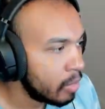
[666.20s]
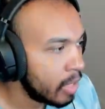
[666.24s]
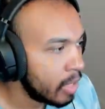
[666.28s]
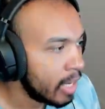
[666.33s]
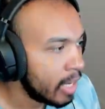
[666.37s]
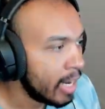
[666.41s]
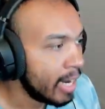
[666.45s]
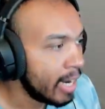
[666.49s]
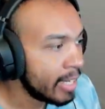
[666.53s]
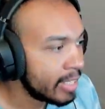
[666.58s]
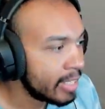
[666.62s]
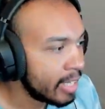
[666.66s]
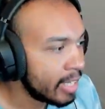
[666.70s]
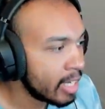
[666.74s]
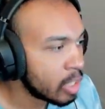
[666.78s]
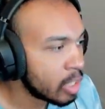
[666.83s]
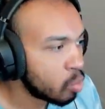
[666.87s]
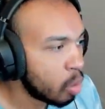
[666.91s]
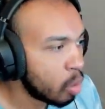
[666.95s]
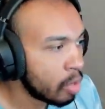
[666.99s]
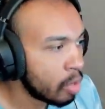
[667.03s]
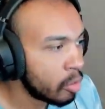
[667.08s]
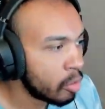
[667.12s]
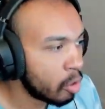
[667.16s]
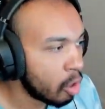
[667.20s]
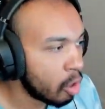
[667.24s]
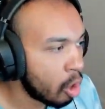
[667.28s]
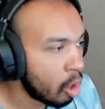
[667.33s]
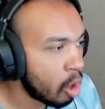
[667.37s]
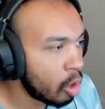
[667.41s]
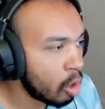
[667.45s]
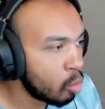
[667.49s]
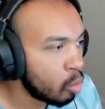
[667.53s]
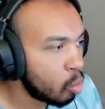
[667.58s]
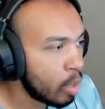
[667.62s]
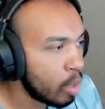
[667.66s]
And yes, while there
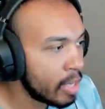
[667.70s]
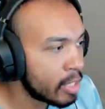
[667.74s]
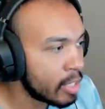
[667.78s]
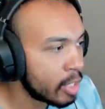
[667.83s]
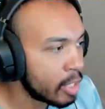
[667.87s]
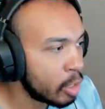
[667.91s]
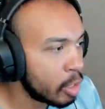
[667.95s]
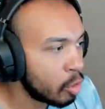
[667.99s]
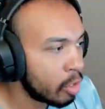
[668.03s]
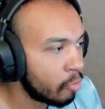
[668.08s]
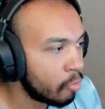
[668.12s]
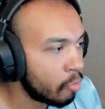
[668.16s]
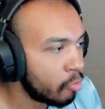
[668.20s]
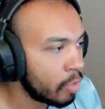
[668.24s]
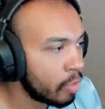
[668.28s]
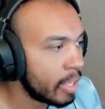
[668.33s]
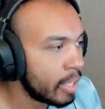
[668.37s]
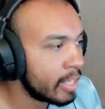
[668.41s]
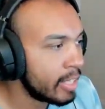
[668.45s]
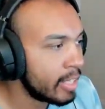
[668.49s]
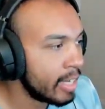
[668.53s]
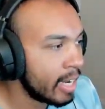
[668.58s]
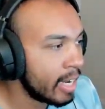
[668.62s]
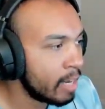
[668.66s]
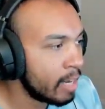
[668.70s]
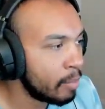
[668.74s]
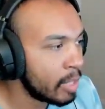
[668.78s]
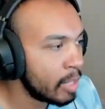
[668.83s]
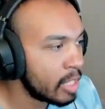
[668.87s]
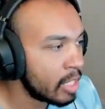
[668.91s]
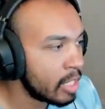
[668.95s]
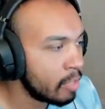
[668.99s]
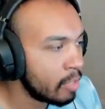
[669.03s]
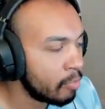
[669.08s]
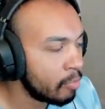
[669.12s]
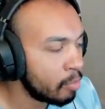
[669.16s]
are ways that you can flank the enemy
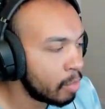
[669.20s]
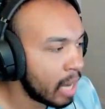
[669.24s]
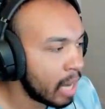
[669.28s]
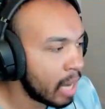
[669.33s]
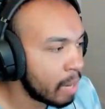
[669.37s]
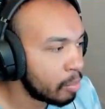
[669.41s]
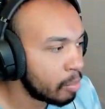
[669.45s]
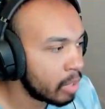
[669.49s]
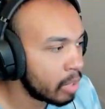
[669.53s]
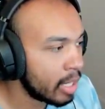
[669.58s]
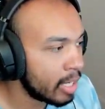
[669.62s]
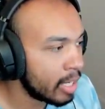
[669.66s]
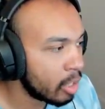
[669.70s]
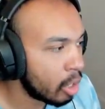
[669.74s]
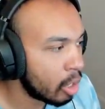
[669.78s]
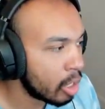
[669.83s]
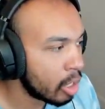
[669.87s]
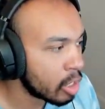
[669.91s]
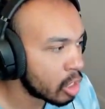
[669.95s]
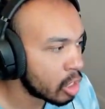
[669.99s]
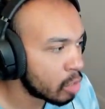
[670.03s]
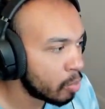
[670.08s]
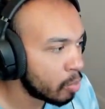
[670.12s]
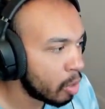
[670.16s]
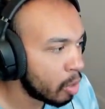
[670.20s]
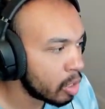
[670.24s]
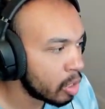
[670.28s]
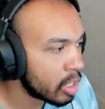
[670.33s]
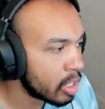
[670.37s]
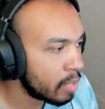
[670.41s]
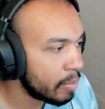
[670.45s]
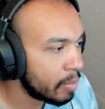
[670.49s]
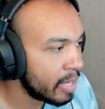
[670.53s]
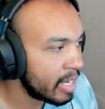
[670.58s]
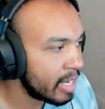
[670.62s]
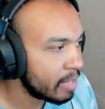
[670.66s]
team by playing on small
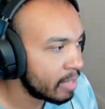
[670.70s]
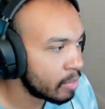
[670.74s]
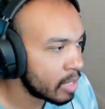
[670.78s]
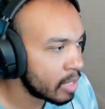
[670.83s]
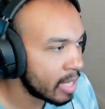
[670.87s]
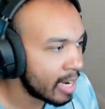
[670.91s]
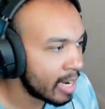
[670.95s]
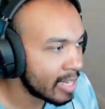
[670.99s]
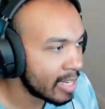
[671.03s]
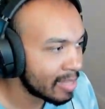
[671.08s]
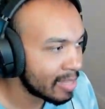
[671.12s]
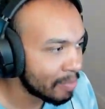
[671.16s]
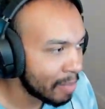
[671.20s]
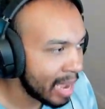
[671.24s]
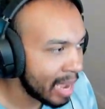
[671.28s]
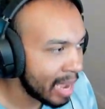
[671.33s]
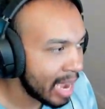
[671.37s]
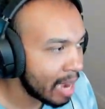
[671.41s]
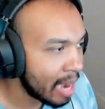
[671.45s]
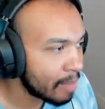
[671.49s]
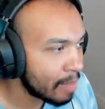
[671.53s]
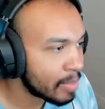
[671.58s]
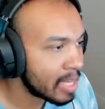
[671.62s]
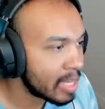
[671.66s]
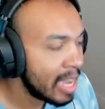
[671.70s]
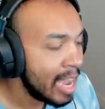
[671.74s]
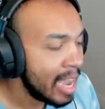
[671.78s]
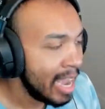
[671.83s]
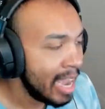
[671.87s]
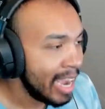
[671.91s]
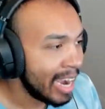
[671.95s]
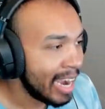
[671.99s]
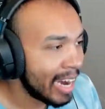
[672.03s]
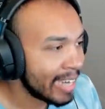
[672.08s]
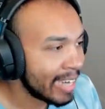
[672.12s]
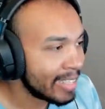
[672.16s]
to medium sized maps,
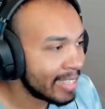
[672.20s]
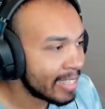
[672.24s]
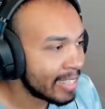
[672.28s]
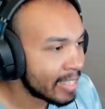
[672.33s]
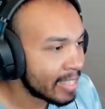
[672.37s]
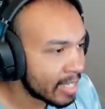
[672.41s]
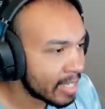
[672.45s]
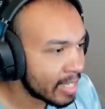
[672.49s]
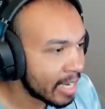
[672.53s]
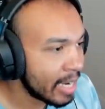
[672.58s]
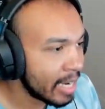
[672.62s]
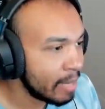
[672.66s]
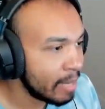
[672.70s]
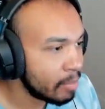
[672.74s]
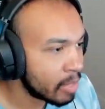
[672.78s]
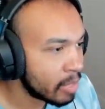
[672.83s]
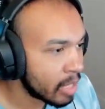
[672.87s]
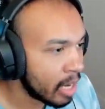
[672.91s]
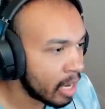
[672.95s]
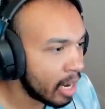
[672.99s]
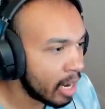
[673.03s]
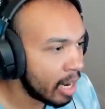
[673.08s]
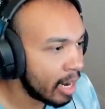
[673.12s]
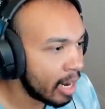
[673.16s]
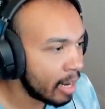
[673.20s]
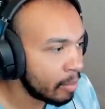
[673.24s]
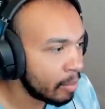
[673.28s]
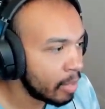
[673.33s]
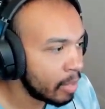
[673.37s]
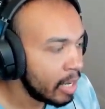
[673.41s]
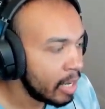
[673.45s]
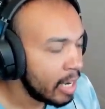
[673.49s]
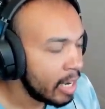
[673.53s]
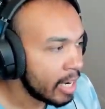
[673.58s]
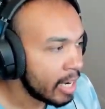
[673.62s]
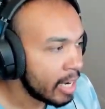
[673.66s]
at the same
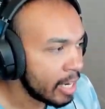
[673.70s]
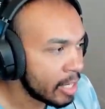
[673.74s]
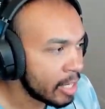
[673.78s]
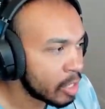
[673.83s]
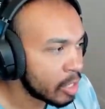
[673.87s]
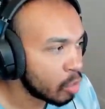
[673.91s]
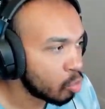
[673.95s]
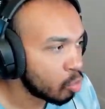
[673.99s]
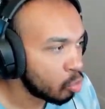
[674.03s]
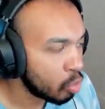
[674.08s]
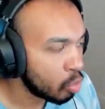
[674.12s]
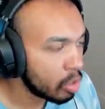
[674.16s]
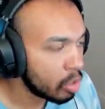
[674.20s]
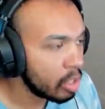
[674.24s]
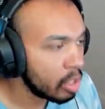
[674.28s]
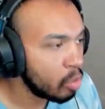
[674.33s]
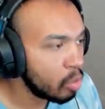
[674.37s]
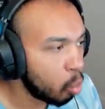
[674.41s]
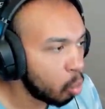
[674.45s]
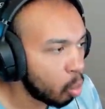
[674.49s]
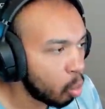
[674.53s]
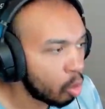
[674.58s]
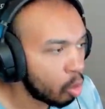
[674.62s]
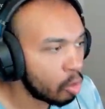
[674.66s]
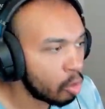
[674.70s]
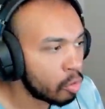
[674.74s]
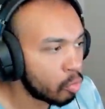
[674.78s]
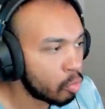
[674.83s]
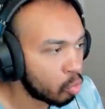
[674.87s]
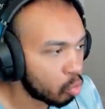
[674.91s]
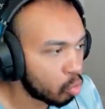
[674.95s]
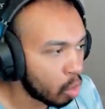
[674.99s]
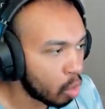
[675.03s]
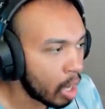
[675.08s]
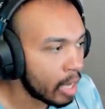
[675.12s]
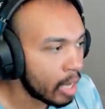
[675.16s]
time, is it really worth
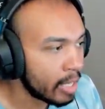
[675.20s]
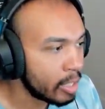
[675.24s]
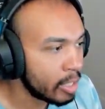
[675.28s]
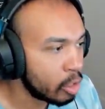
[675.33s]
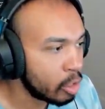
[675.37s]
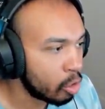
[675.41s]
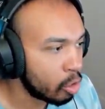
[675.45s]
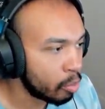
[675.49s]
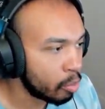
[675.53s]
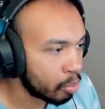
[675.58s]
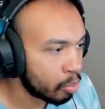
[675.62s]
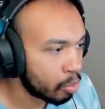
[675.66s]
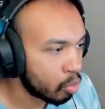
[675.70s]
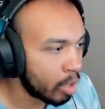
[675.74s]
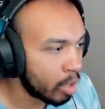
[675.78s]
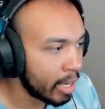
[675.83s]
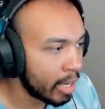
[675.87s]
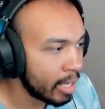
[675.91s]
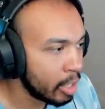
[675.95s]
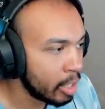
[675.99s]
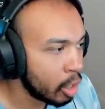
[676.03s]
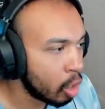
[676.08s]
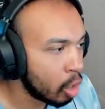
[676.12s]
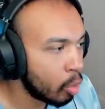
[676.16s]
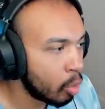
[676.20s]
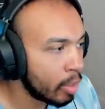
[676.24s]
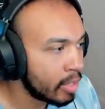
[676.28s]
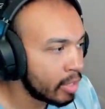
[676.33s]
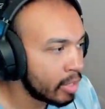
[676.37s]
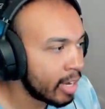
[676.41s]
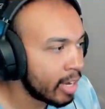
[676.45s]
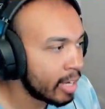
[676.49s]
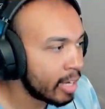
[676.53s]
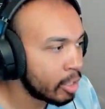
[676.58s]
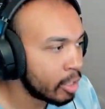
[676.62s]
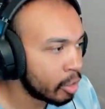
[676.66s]
rotting your brain knowing
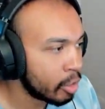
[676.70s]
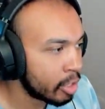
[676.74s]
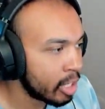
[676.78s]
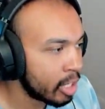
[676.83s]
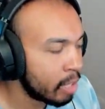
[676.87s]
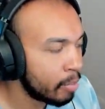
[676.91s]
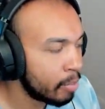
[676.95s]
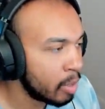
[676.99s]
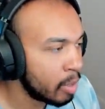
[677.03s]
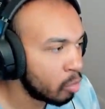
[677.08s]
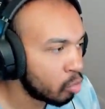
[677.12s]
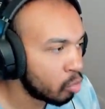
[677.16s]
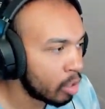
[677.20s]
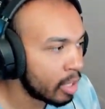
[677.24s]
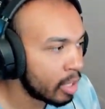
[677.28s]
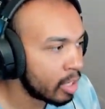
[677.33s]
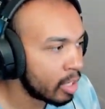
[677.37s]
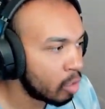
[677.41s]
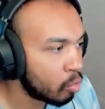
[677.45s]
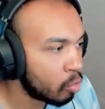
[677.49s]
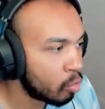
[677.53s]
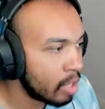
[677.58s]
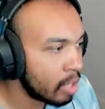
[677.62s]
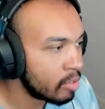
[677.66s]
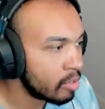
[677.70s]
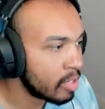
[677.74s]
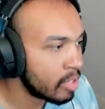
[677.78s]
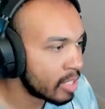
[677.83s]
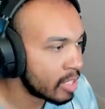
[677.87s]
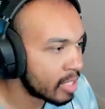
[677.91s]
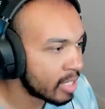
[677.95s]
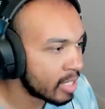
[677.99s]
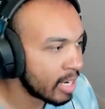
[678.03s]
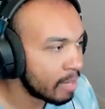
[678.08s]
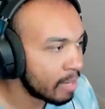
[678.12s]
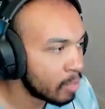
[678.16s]
that you're going to be running around the
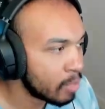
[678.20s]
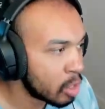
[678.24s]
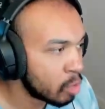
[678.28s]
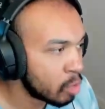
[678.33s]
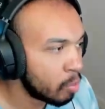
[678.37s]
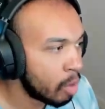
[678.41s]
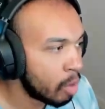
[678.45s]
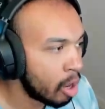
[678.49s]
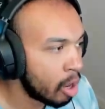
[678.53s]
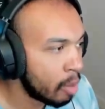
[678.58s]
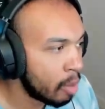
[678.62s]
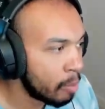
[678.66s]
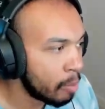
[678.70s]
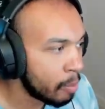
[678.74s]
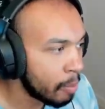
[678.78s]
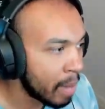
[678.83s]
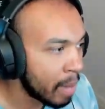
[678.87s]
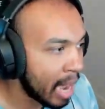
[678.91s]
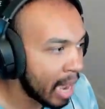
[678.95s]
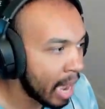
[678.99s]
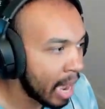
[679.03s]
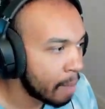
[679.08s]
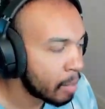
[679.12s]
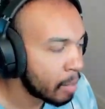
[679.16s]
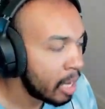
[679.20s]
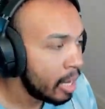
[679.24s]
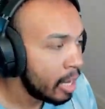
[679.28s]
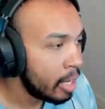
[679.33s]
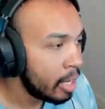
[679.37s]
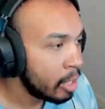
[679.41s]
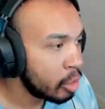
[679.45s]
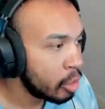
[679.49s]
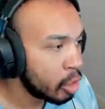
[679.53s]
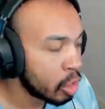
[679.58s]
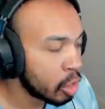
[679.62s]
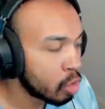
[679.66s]
same small map
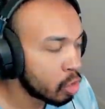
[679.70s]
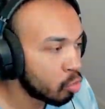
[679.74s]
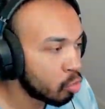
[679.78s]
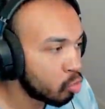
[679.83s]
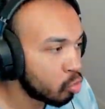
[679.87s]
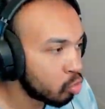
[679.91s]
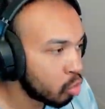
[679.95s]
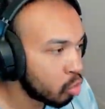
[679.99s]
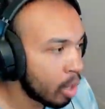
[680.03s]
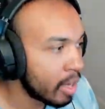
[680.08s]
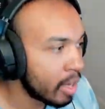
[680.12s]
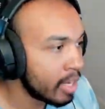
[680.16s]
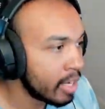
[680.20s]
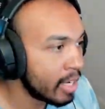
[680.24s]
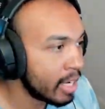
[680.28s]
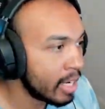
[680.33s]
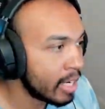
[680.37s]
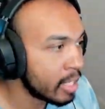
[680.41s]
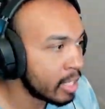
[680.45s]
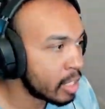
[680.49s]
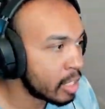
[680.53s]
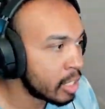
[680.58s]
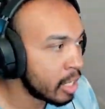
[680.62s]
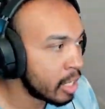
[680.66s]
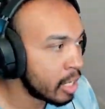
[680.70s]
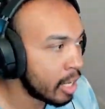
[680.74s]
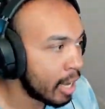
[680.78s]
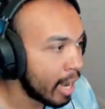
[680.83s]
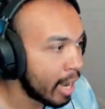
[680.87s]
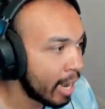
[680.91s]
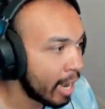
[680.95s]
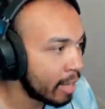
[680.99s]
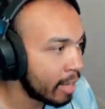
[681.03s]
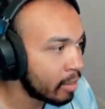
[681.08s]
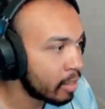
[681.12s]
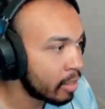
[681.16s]
just running into
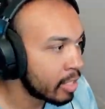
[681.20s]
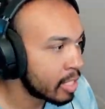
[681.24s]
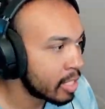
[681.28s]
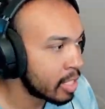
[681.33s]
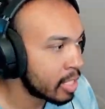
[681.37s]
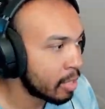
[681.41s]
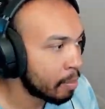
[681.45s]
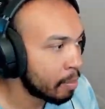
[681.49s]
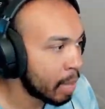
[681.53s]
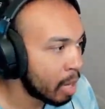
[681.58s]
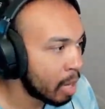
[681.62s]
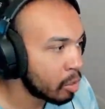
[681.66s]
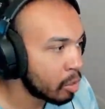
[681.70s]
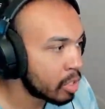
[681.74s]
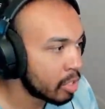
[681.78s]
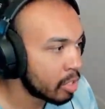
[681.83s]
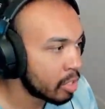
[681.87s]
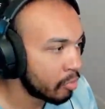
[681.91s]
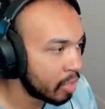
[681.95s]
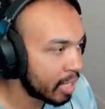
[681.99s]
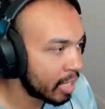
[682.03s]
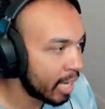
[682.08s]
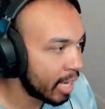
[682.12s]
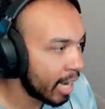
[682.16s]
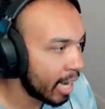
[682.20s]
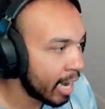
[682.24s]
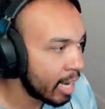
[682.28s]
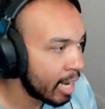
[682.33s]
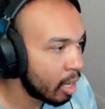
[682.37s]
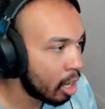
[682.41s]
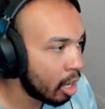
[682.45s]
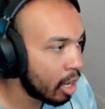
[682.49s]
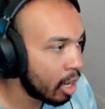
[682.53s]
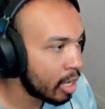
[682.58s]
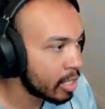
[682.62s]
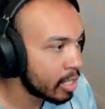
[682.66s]
endless amounts of
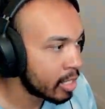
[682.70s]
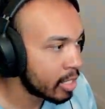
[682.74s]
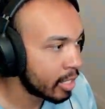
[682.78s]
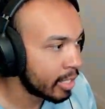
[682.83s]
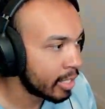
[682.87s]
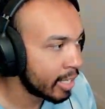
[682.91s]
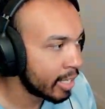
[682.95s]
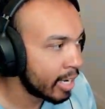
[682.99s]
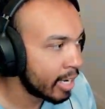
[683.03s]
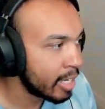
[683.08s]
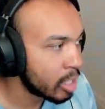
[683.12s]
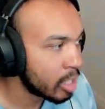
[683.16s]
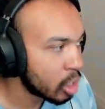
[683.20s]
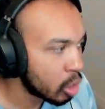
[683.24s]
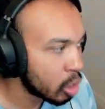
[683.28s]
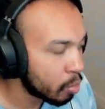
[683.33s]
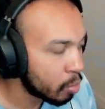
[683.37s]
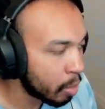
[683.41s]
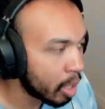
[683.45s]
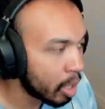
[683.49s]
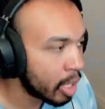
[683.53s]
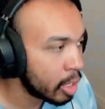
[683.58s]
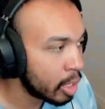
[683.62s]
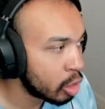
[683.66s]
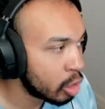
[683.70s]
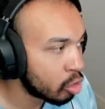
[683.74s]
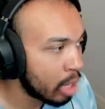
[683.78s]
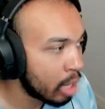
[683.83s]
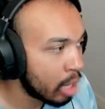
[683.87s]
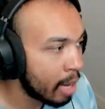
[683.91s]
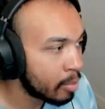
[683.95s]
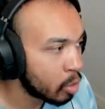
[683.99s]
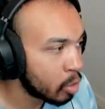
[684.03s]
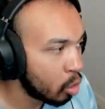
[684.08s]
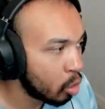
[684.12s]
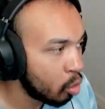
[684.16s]
chaos and getting spawn
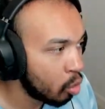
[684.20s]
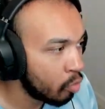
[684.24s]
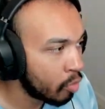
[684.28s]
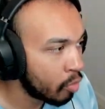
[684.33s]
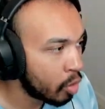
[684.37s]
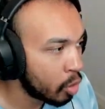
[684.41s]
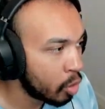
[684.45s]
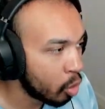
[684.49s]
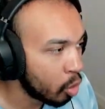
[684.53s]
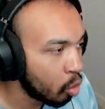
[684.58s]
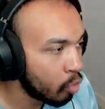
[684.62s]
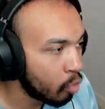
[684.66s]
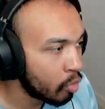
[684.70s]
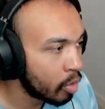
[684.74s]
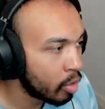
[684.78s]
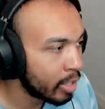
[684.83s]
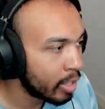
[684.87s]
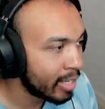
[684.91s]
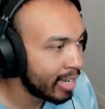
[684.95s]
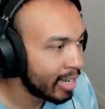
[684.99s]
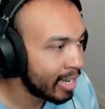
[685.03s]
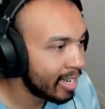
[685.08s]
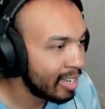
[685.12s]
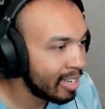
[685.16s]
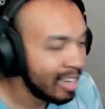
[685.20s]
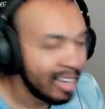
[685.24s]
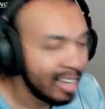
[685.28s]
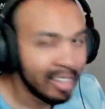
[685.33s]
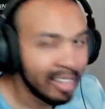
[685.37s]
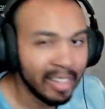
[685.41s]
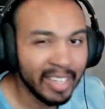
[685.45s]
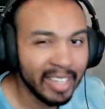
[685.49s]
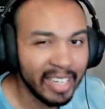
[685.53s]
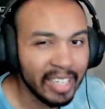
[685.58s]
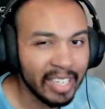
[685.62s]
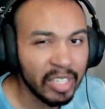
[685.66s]
trapped over and over again.
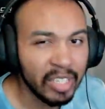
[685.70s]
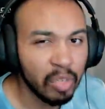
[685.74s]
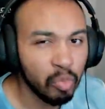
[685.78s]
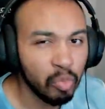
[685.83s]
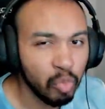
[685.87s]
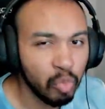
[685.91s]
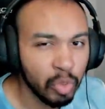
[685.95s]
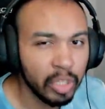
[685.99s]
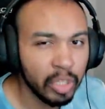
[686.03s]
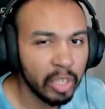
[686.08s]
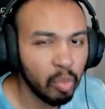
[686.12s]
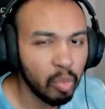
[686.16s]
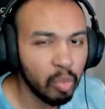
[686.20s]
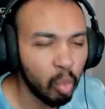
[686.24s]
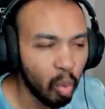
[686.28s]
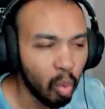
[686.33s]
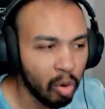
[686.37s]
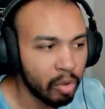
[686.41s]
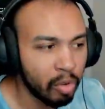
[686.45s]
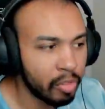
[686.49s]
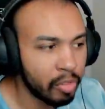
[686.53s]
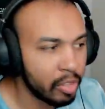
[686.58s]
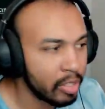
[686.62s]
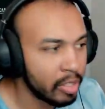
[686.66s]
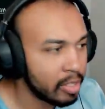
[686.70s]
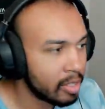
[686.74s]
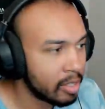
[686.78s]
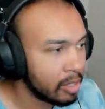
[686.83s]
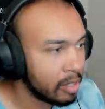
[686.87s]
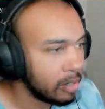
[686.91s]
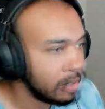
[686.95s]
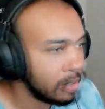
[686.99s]
Like, is it really worth it?